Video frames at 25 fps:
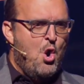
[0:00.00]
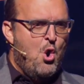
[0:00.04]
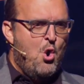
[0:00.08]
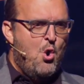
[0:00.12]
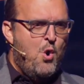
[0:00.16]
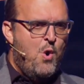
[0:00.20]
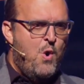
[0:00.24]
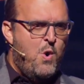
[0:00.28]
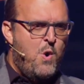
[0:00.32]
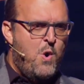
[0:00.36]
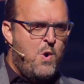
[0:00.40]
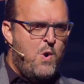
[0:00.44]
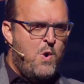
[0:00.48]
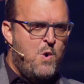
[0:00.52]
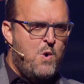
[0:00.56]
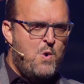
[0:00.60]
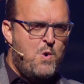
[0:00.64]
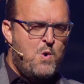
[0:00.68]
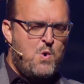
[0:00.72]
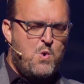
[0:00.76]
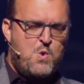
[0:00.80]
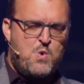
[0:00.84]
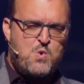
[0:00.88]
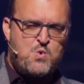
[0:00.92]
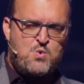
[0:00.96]
Whew,
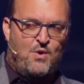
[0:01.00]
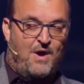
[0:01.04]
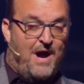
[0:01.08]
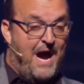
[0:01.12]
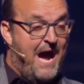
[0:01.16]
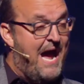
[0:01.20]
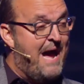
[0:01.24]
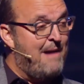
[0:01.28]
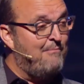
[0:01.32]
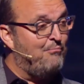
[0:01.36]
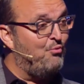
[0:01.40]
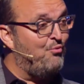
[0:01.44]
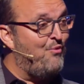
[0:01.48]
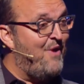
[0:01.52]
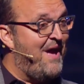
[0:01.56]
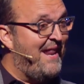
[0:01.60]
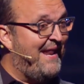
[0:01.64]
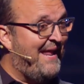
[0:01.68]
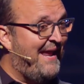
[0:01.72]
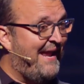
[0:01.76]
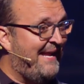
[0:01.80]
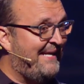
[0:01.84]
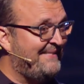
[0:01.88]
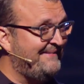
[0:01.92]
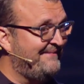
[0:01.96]
I'm
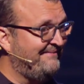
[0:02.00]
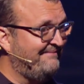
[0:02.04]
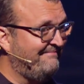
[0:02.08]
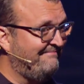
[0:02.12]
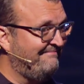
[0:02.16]
ready.